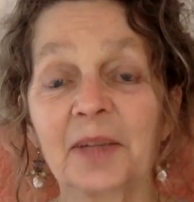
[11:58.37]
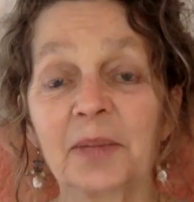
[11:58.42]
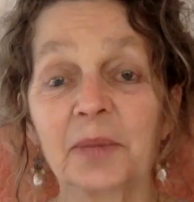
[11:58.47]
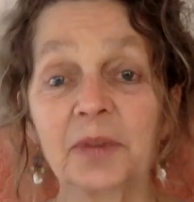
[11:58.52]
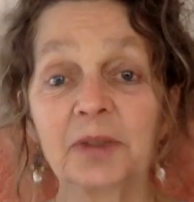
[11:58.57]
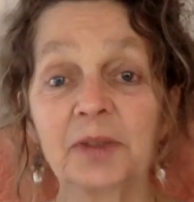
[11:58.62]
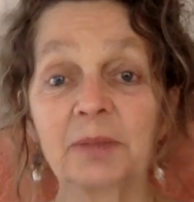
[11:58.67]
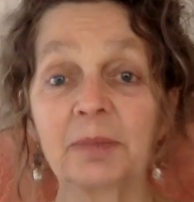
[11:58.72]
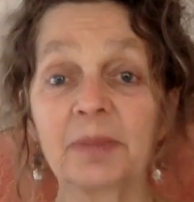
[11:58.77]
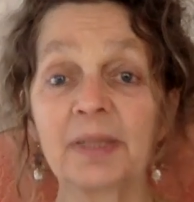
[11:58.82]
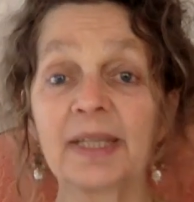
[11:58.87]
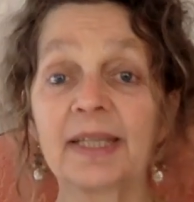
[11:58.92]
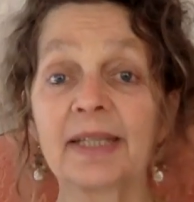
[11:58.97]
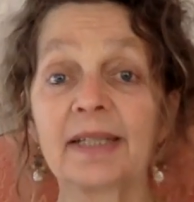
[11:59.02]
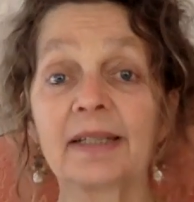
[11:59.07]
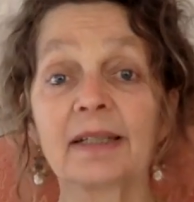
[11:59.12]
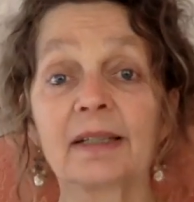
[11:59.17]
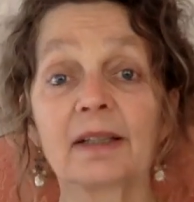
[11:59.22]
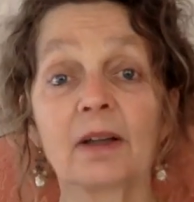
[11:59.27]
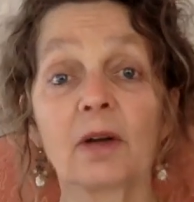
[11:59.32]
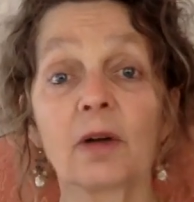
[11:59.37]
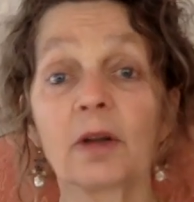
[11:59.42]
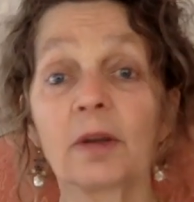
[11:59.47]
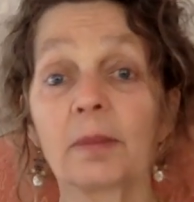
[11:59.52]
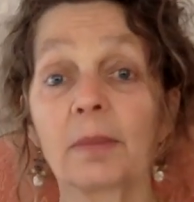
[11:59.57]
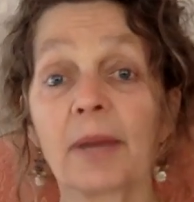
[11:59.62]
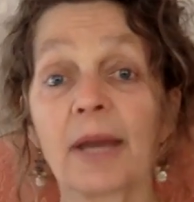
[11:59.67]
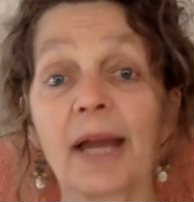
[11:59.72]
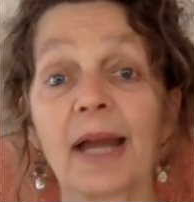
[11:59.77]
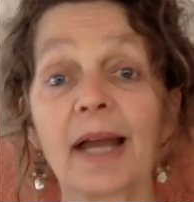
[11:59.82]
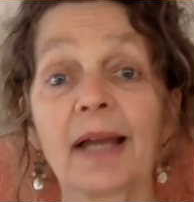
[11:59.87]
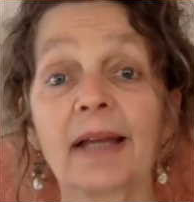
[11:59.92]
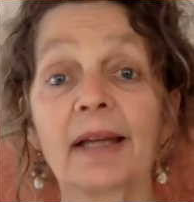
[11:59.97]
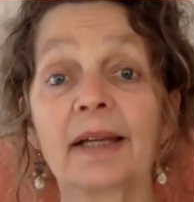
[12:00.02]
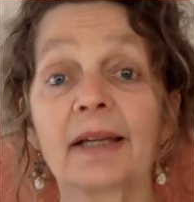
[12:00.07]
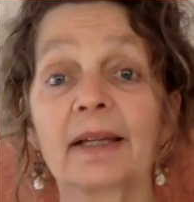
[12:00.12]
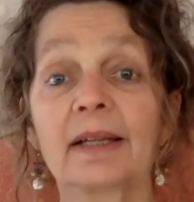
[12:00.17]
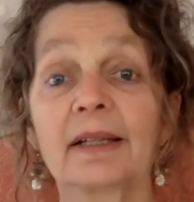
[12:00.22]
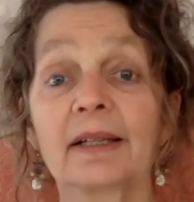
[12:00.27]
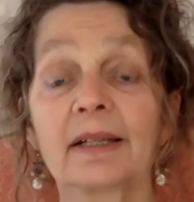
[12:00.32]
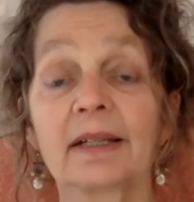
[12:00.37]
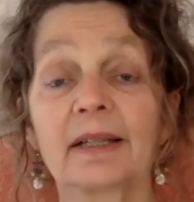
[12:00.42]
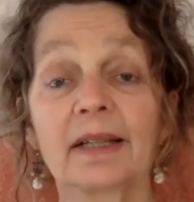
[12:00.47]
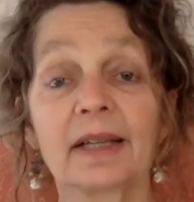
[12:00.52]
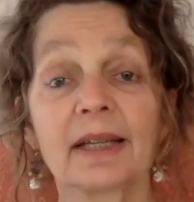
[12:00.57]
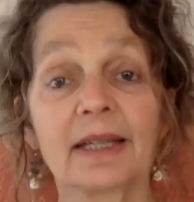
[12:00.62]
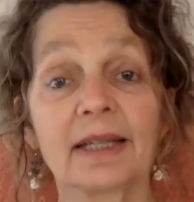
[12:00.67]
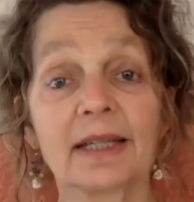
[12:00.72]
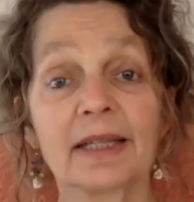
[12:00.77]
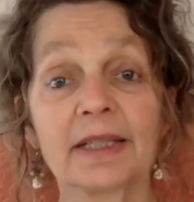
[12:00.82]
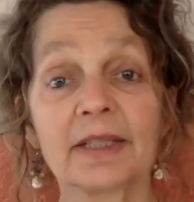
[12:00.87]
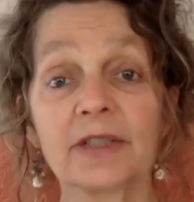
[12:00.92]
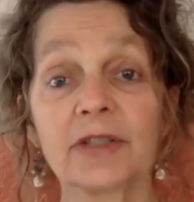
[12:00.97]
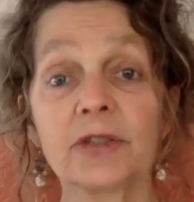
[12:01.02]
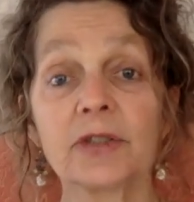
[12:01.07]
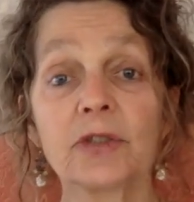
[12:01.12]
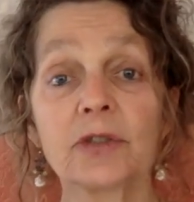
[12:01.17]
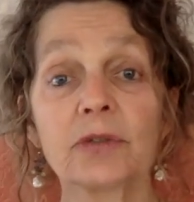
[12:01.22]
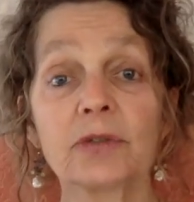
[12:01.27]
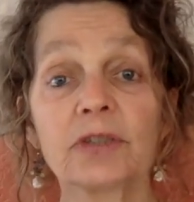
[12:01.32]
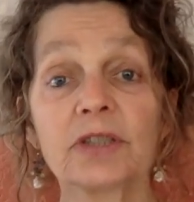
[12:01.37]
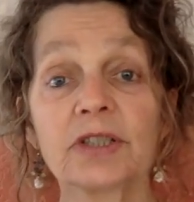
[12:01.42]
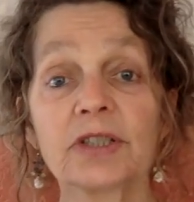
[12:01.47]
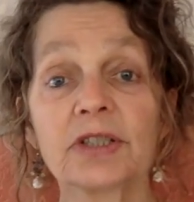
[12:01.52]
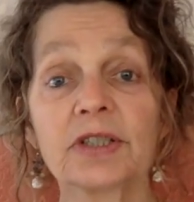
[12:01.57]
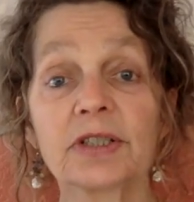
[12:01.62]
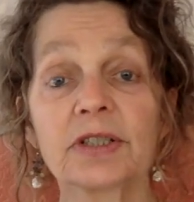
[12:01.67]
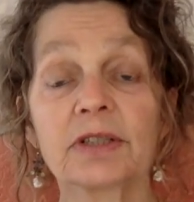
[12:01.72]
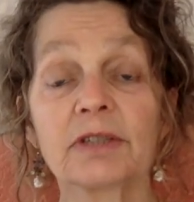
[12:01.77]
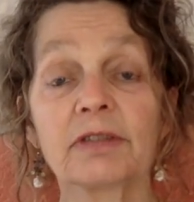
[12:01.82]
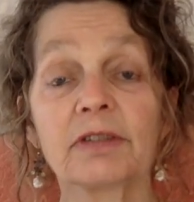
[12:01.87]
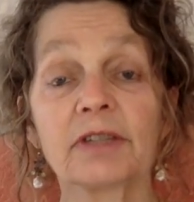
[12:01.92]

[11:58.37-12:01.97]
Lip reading: Would it mean going back and listen to this